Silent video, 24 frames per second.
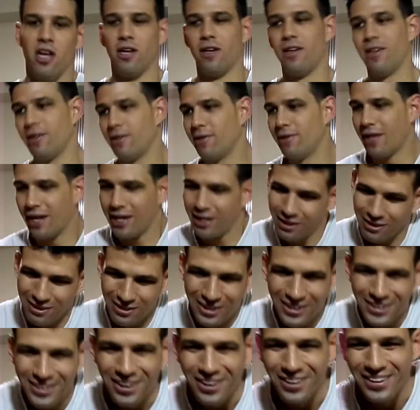
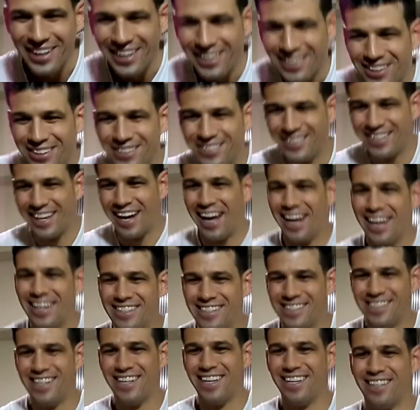like those
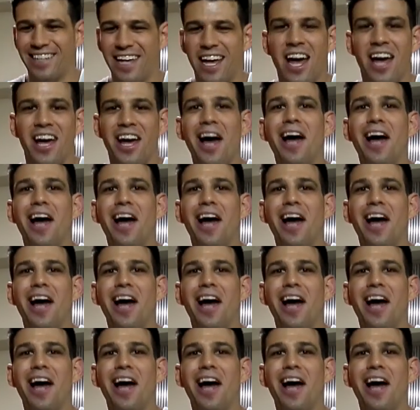guys that say,